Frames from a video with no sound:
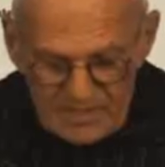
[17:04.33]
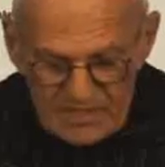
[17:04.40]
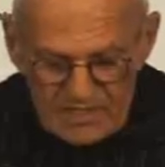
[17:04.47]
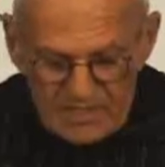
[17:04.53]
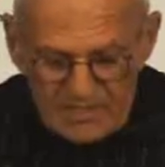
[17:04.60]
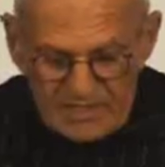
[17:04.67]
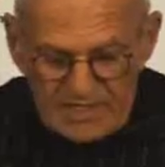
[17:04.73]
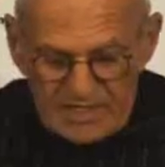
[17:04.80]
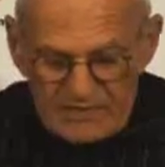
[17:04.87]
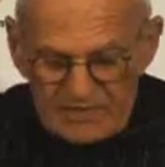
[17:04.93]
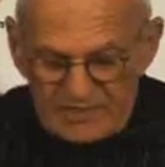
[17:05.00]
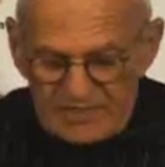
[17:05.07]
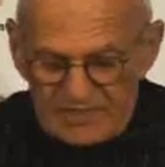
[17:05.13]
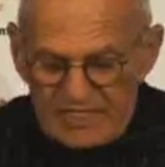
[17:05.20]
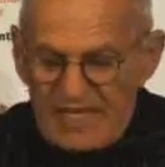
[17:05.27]
There was a
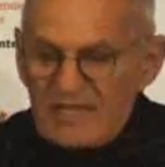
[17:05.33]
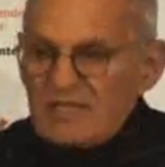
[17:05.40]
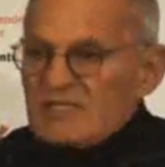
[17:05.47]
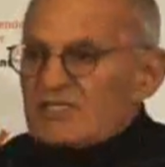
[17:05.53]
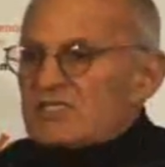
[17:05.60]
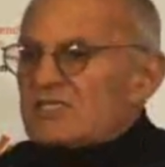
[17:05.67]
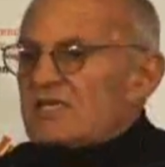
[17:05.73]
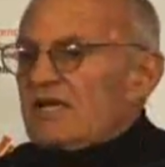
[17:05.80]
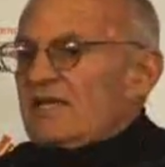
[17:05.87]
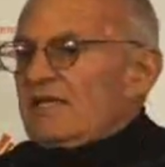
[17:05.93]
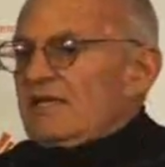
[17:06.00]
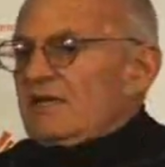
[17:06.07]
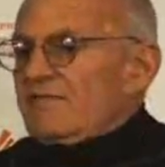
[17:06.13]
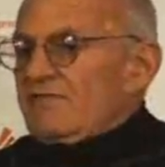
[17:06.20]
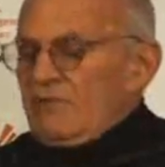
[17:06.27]
Danish study a
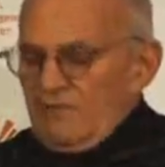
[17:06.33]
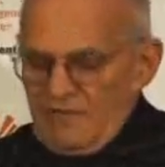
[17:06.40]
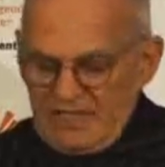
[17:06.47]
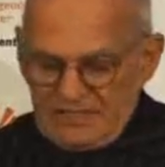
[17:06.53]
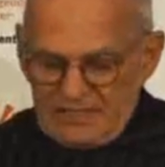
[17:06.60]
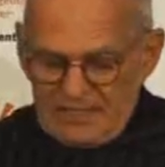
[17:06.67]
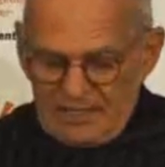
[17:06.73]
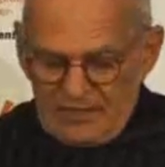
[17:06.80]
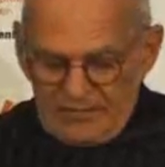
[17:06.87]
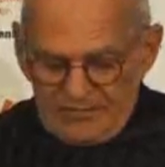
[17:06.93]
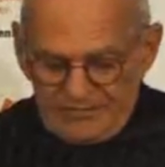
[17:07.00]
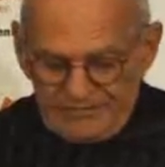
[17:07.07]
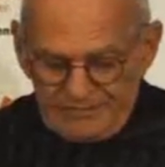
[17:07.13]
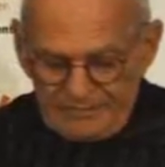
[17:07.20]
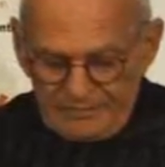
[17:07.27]
few weeks ago.
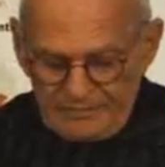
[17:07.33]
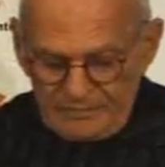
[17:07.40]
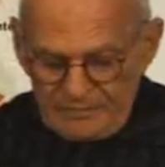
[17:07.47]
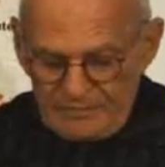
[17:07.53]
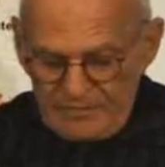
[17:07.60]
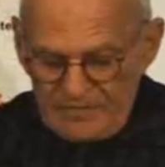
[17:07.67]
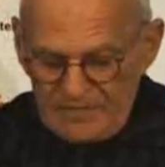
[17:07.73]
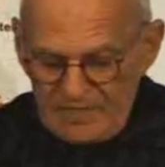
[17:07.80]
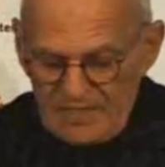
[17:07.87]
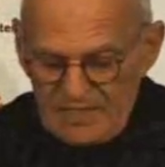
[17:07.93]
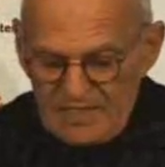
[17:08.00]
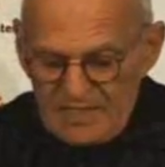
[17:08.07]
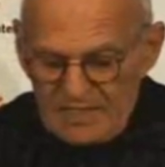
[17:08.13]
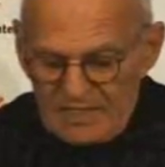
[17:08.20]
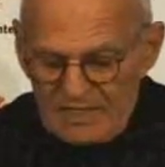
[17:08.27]

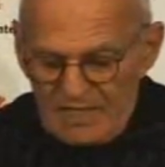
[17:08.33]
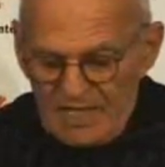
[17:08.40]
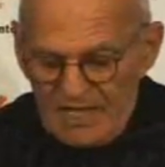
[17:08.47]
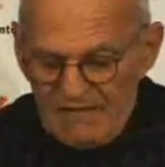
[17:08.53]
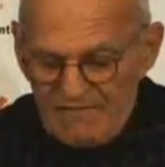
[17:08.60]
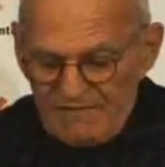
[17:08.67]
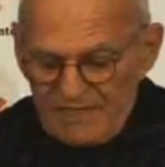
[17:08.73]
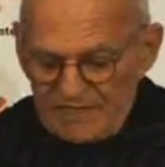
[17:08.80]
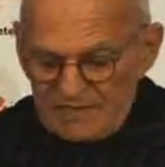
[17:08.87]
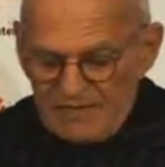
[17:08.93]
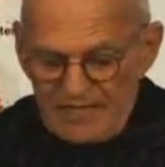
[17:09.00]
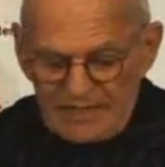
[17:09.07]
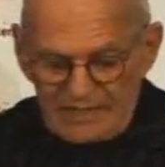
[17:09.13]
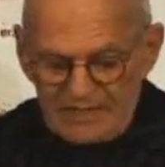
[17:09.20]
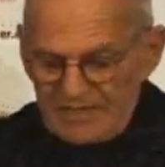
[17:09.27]
The life
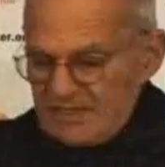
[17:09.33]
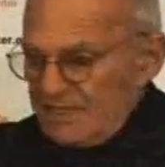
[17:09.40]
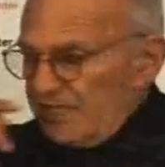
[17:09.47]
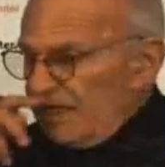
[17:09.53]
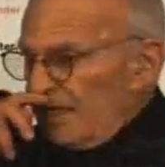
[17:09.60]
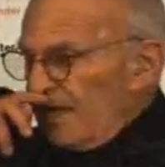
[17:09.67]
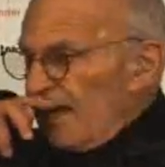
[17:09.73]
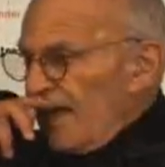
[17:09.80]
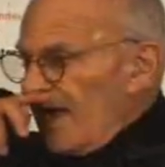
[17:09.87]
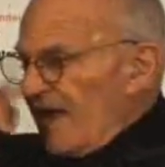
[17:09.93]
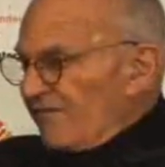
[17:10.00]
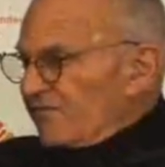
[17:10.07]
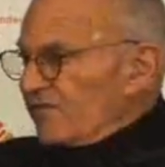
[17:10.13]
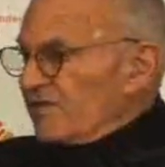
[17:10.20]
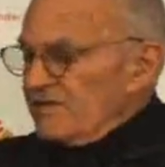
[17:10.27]
expectancy
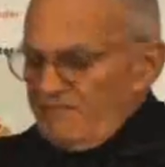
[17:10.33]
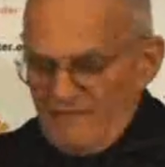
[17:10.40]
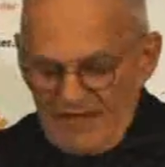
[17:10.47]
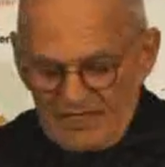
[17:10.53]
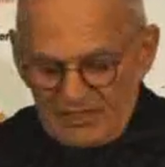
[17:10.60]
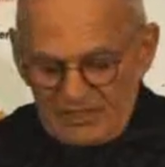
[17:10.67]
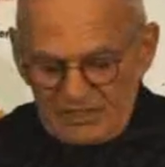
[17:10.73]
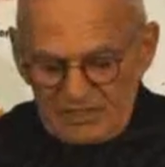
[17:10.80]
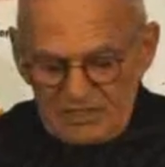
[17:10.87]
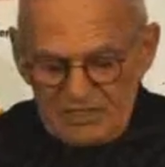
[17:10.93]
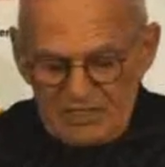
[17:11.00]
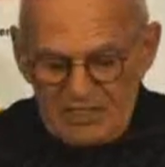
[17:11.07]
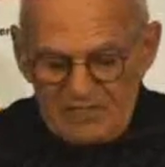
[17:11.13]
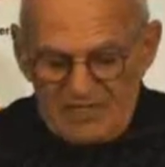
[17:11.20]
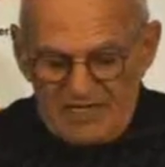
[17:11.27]
after infection
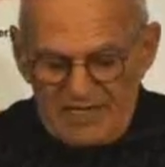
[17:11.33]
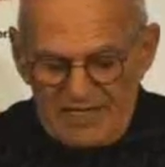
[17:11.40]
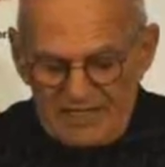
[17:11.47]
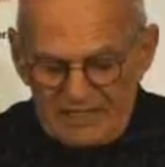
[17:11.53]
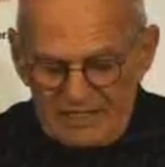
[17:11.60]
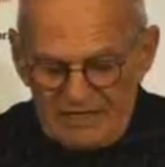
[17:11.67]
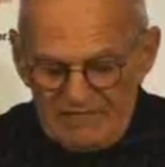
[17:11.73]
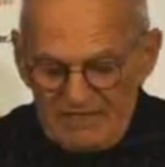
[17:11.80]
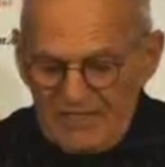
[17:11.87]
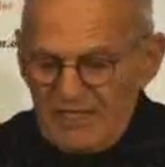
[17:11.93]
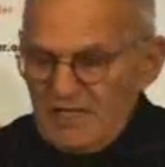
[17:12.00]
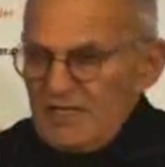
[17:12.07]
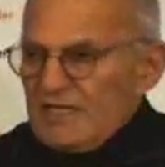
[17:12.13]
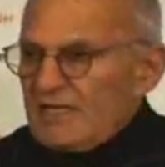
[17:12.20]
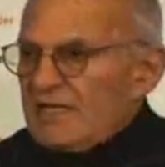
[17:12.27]
by
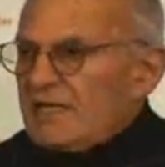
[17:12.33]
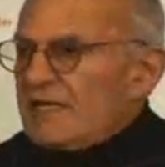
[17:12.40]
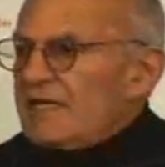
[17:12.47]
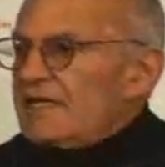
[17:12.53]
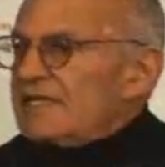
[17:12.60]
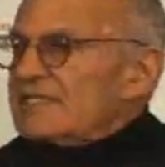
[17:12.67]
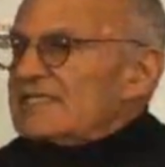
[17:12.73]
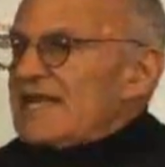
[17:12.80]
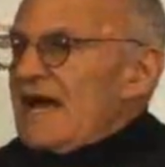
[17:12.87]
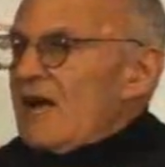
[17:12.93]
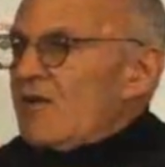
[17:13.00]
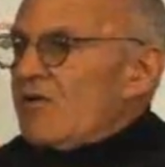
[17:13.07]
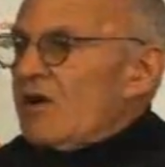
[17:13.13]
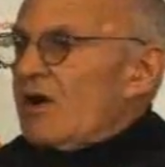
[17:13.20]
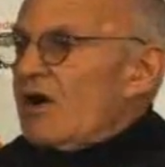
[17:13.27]
HIV is now
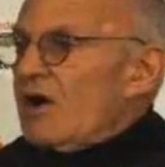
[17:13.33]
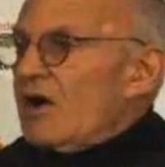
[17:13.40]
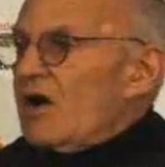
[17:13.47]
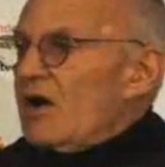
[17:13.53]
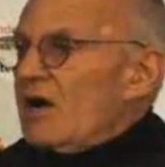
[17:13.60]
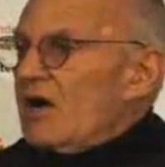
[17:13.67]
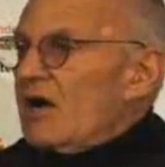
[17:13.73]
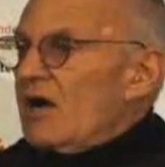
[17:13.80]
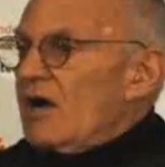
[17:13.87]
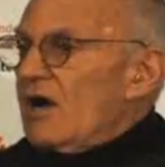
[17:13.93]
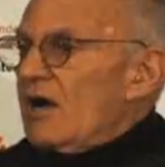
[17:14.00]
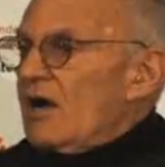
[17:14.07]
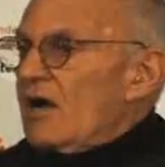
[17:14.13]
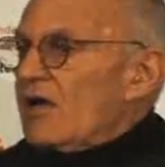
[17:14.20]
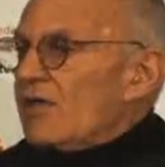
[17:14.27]

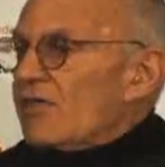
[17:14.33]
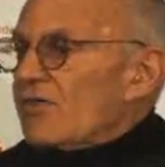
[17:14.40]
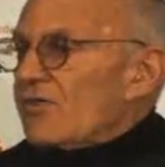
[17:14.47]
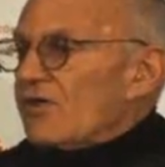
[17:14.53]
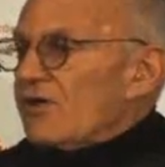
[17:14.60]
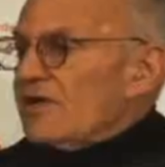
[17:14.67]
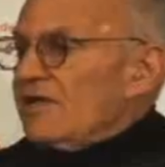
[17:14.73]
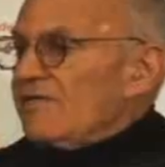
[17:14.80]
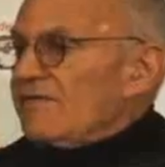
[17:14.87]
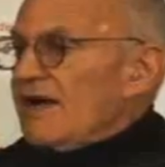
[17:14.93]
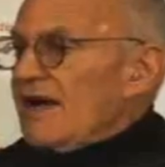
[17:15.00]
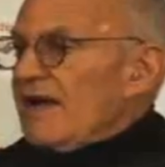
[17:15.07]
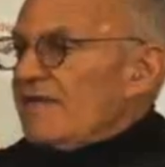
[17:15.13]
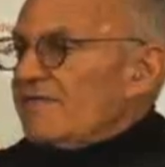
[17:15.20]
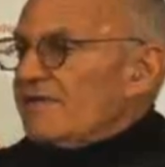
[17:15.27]

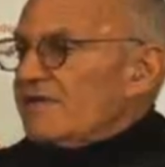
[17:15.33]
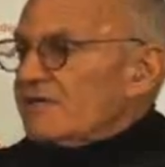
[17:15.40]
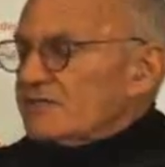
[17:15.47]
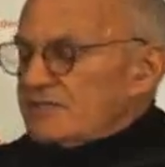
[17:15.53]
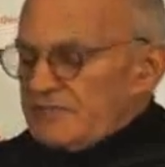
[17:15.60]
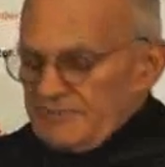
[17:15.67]
35 years.